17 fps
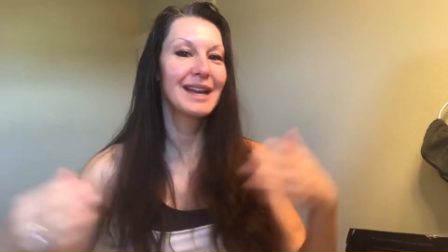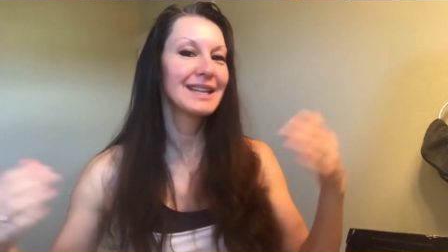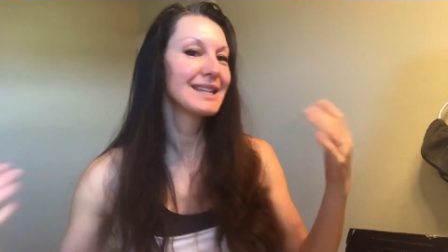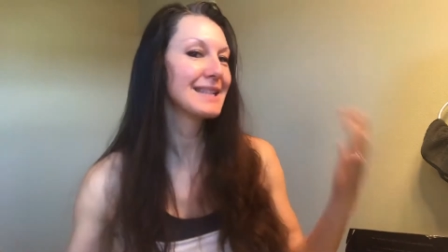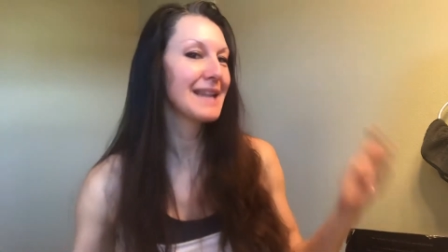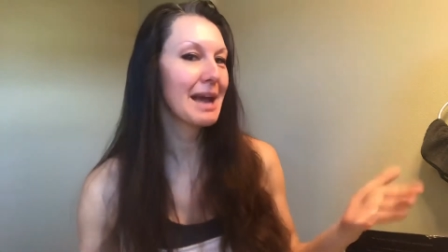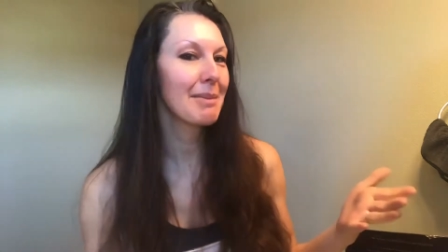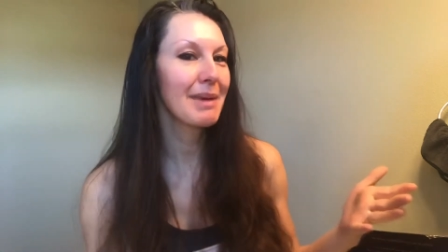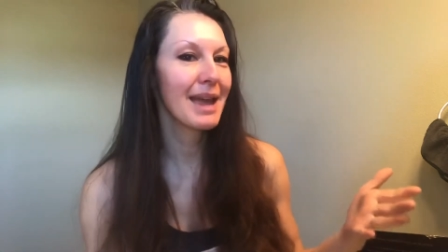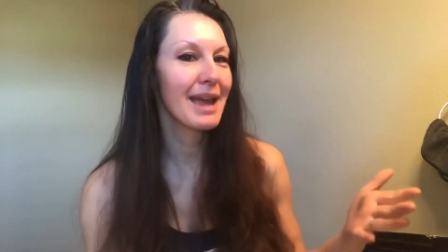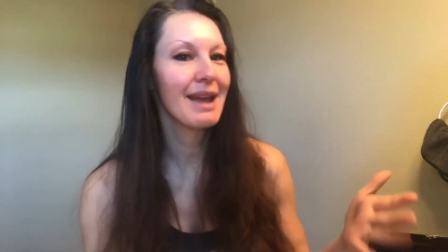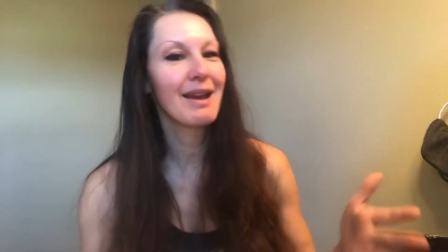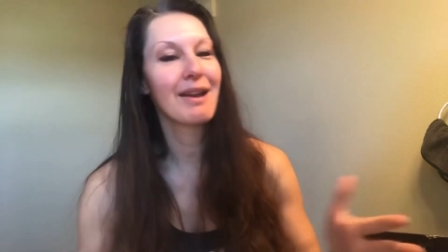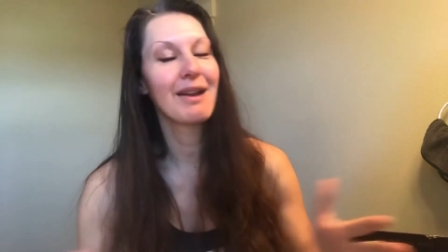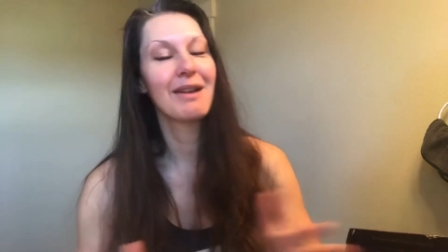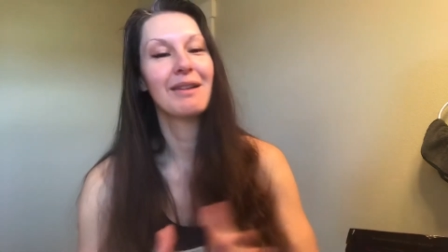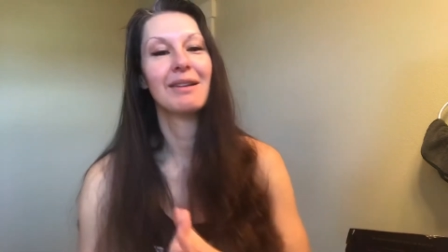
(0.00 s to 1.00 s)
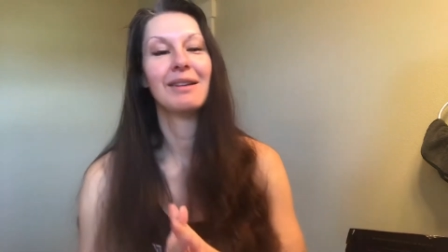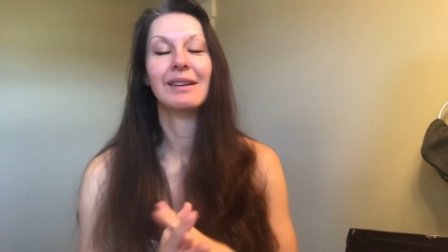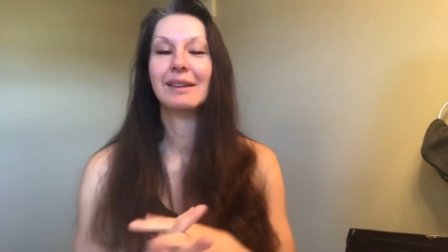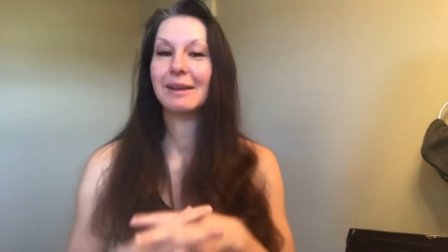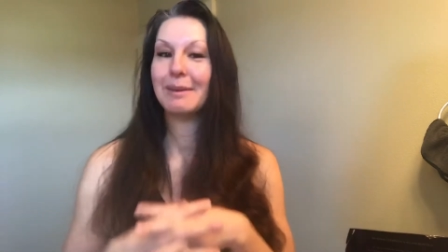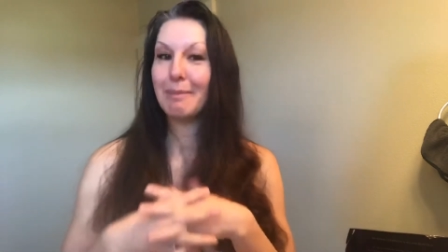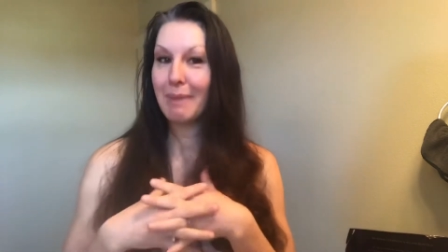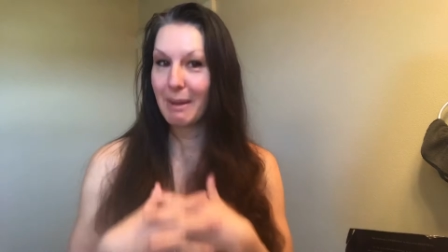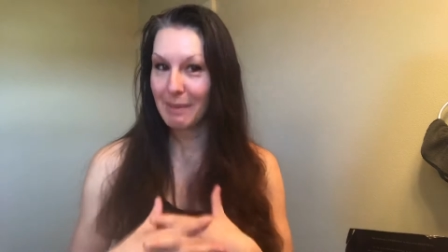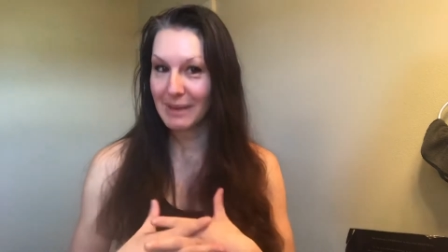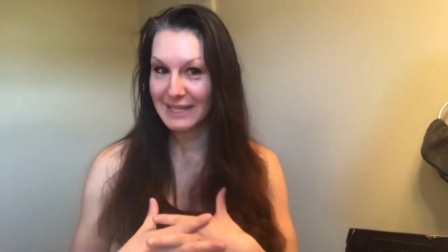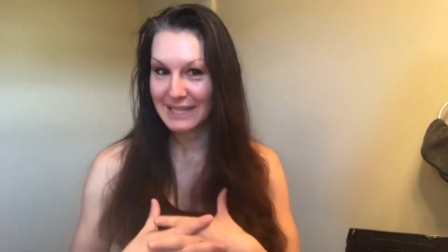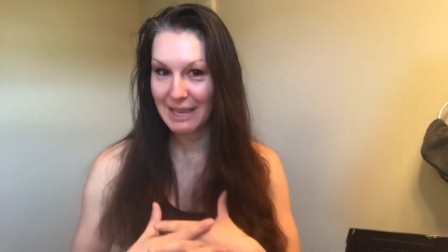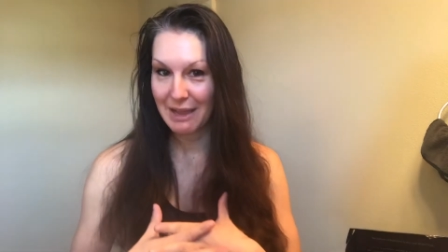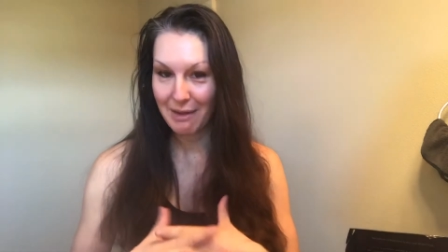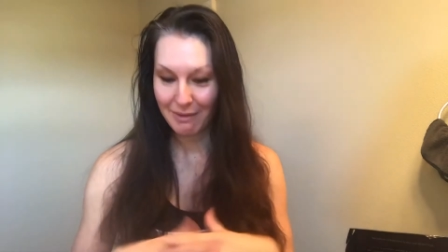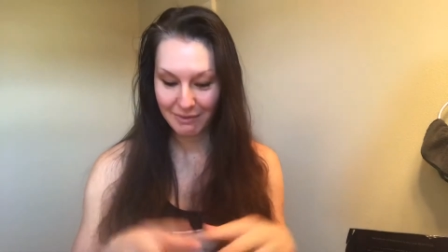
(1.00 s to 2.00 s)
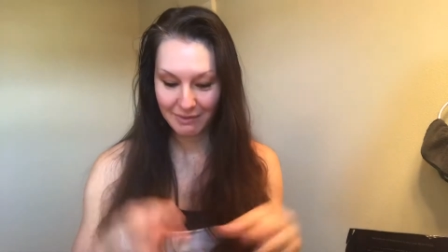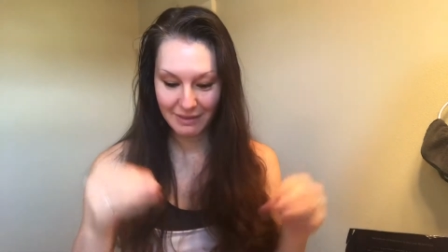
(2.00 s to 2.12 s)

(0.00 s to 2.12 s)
to dye my hair by myself,